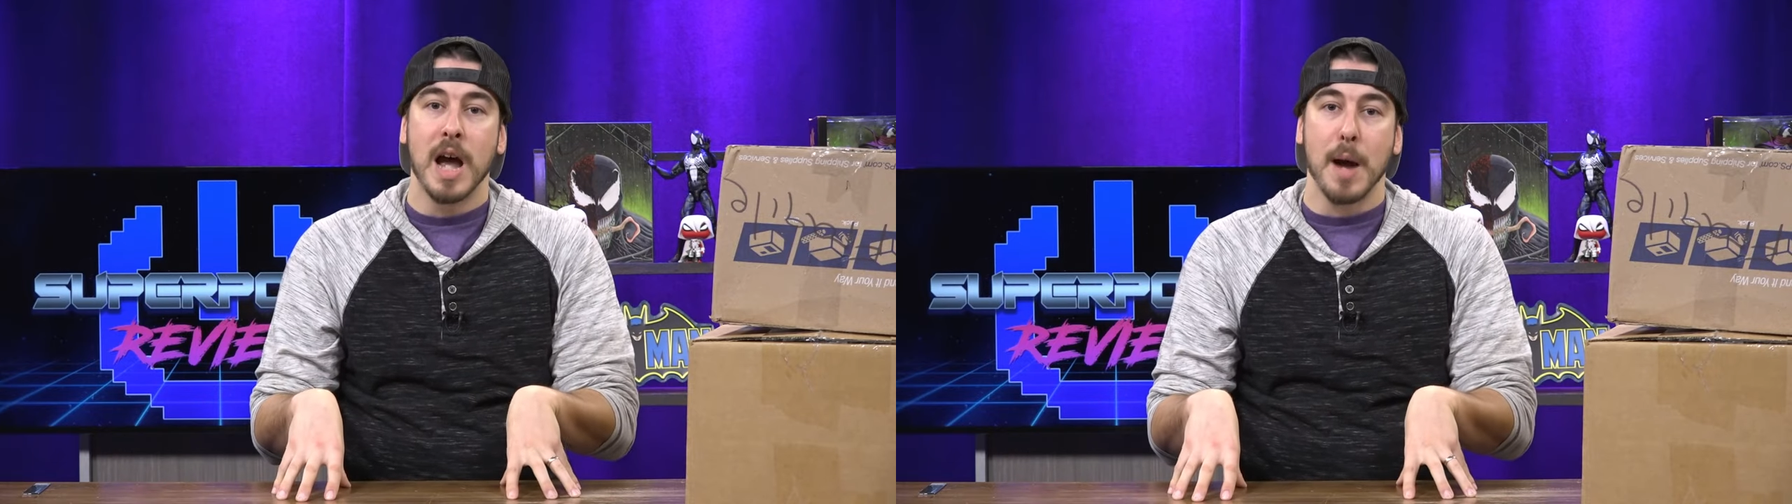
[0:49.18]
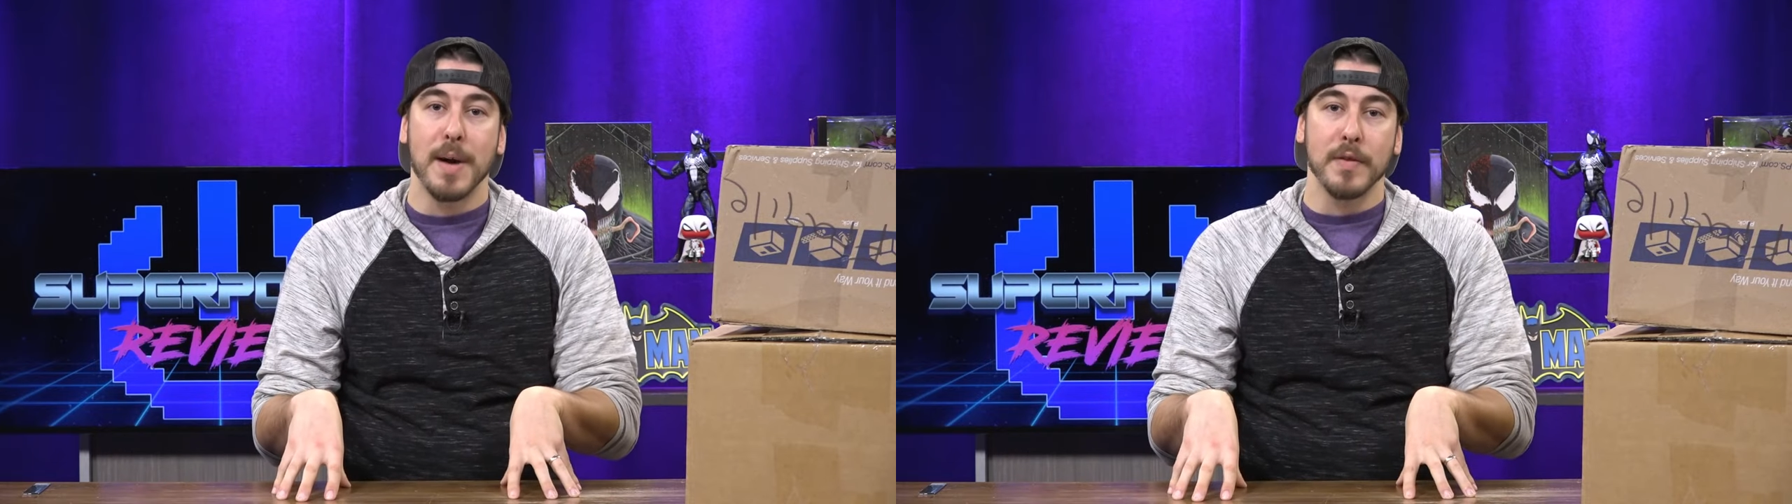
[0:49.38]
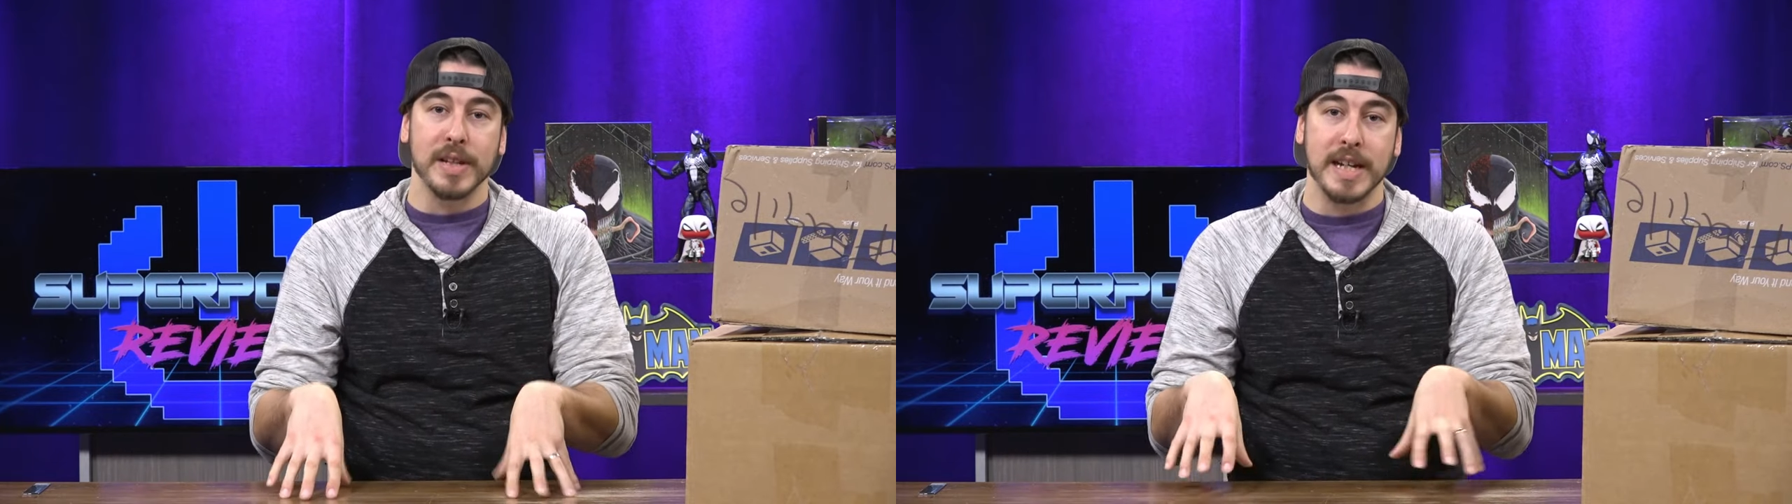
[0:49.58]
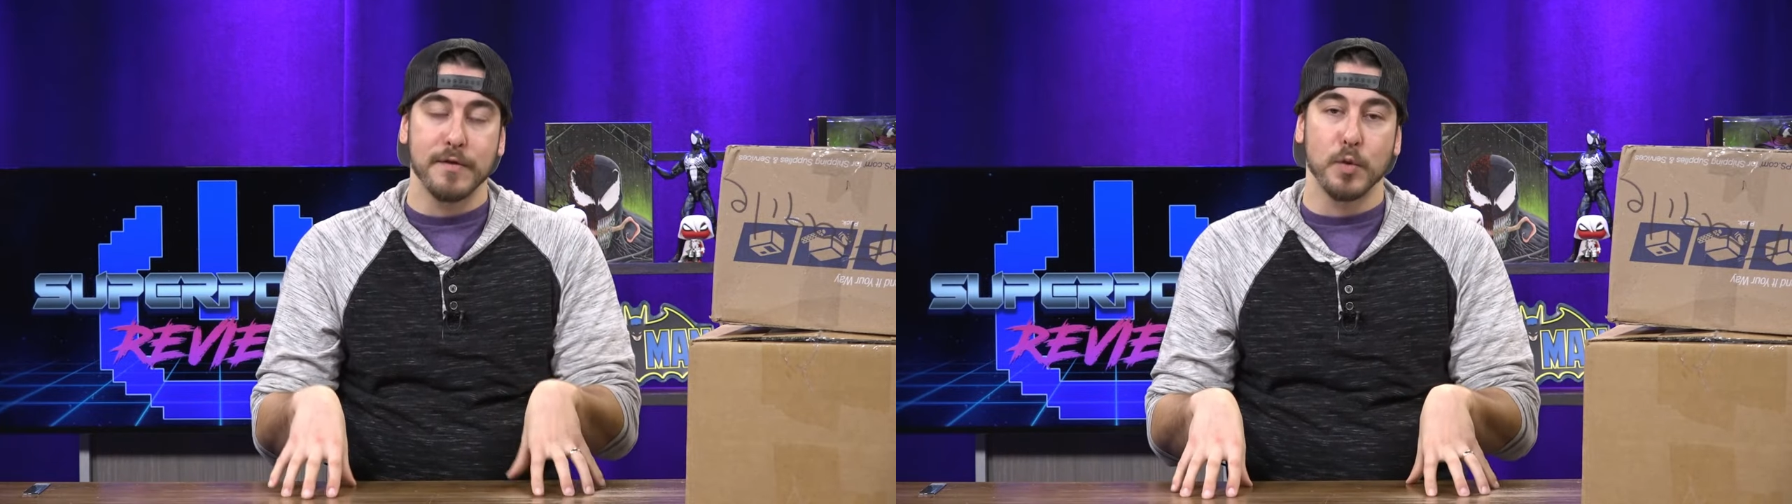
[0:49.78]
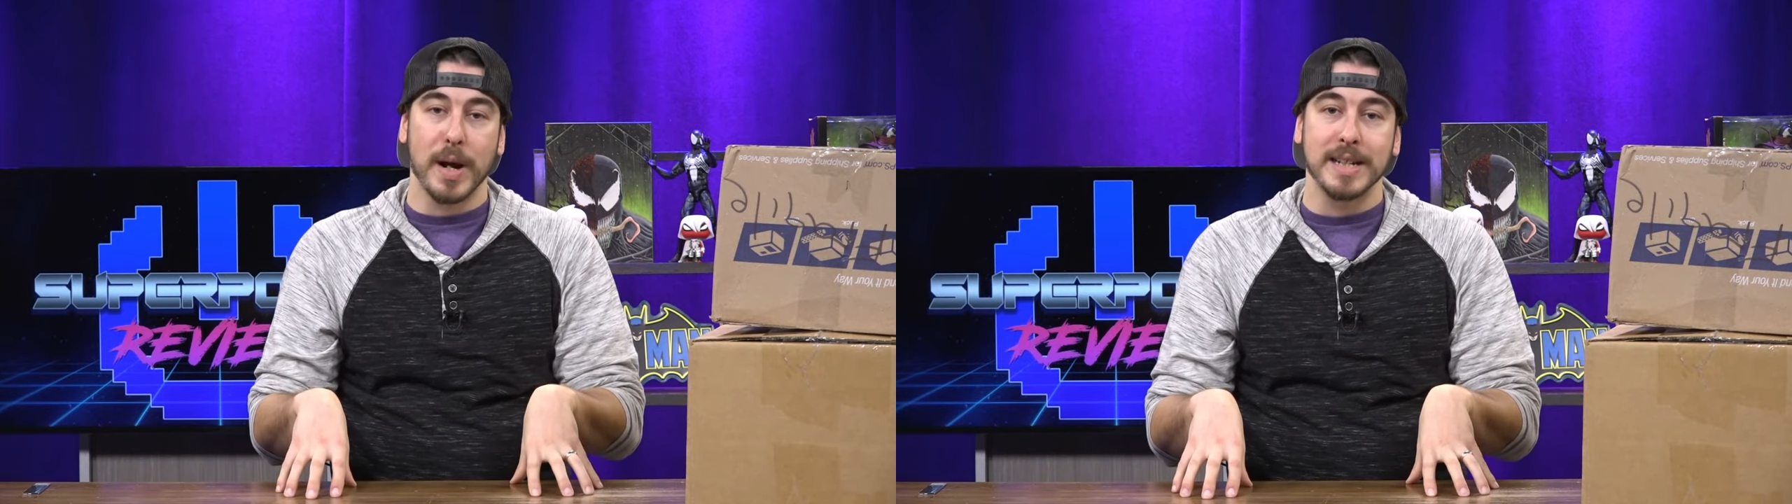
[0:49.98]
about the
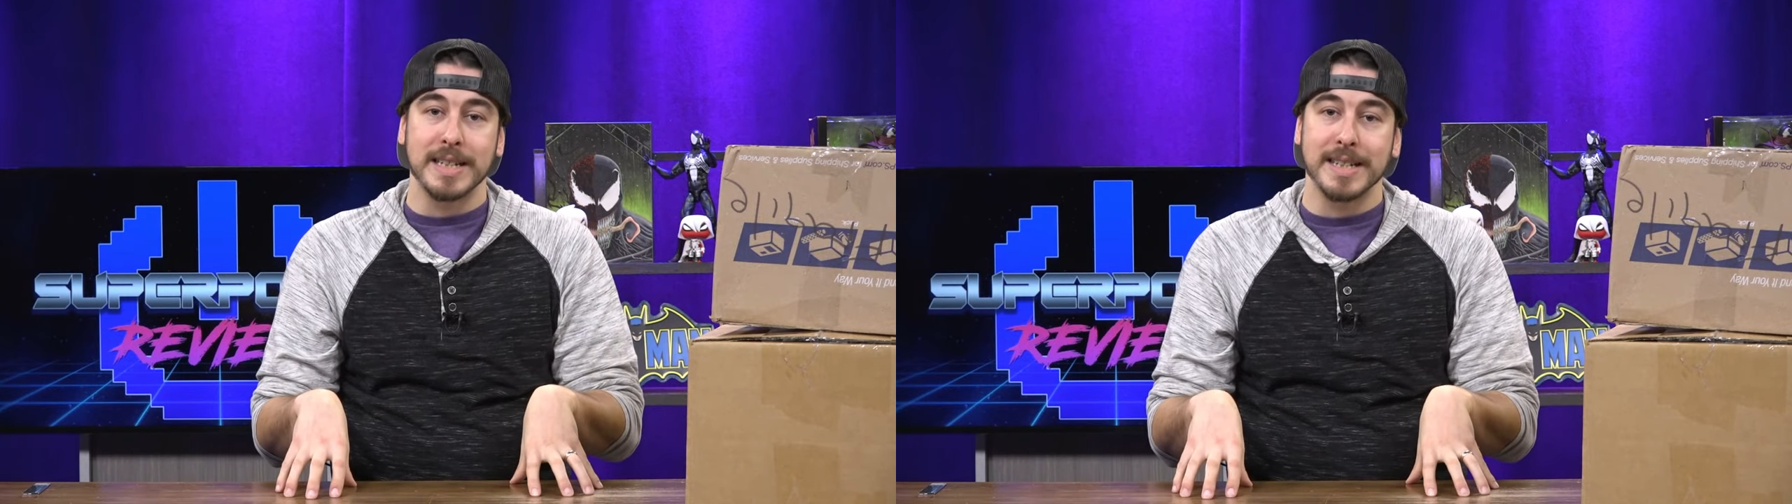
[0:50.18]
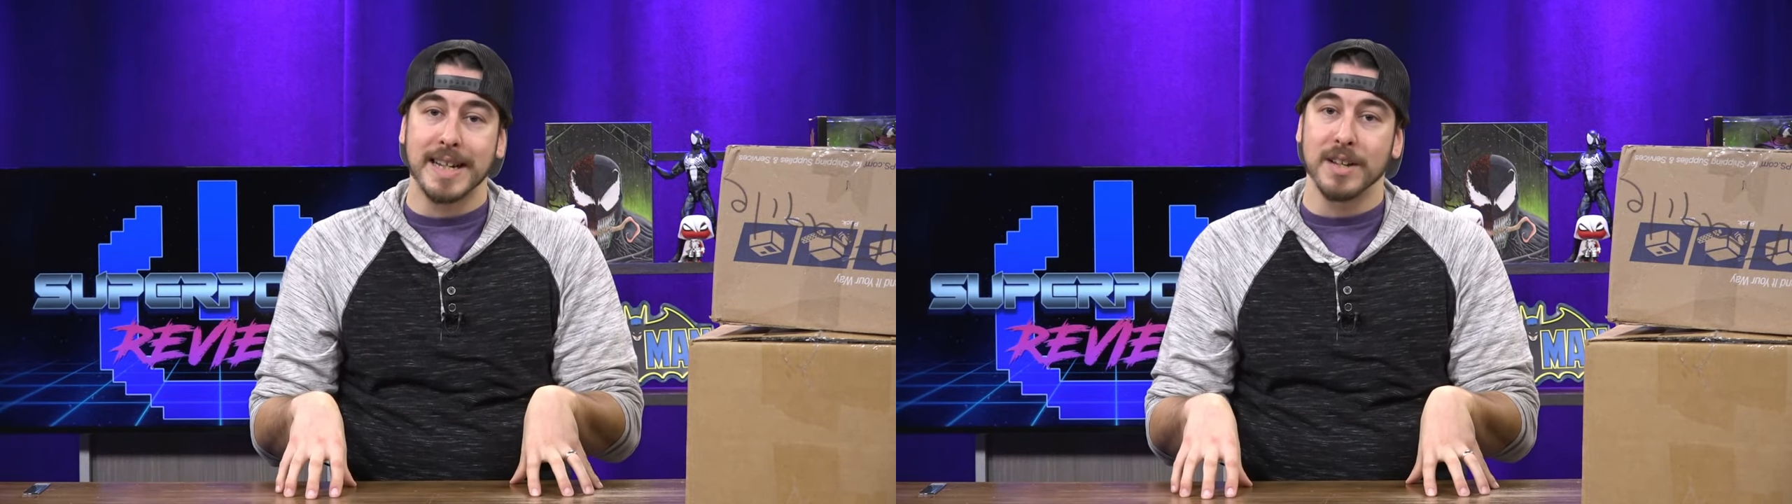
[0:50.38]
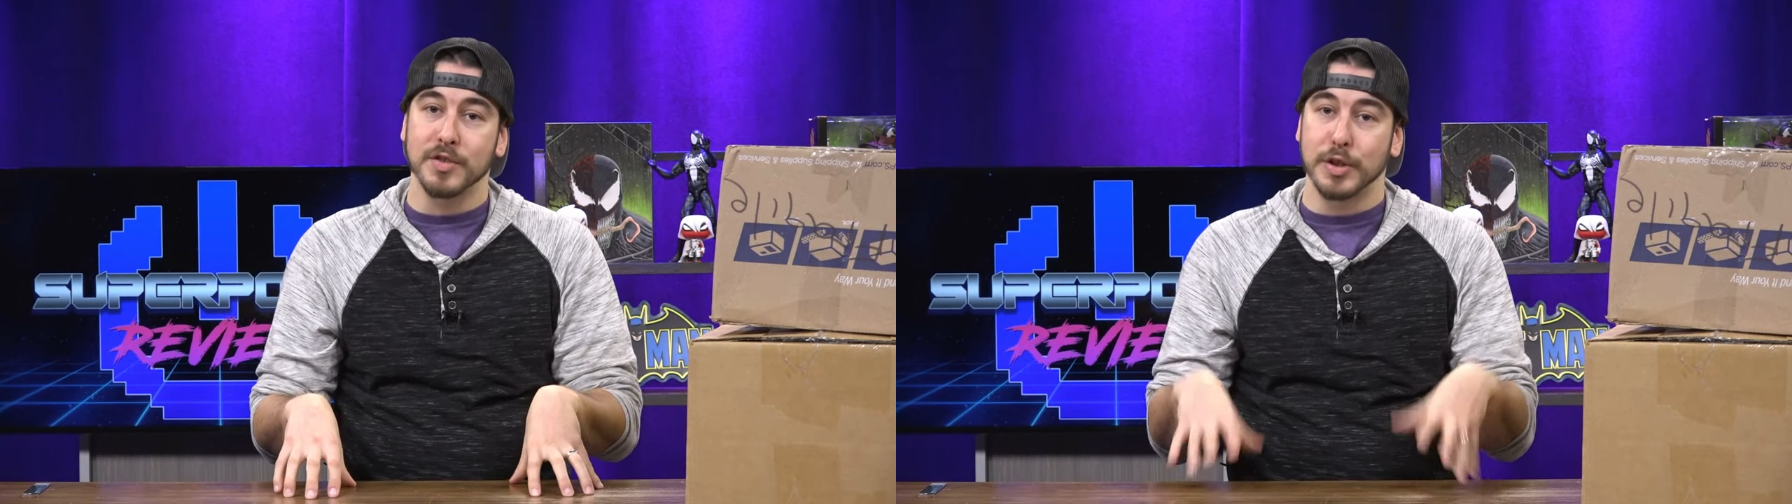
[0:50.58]
giveaway details,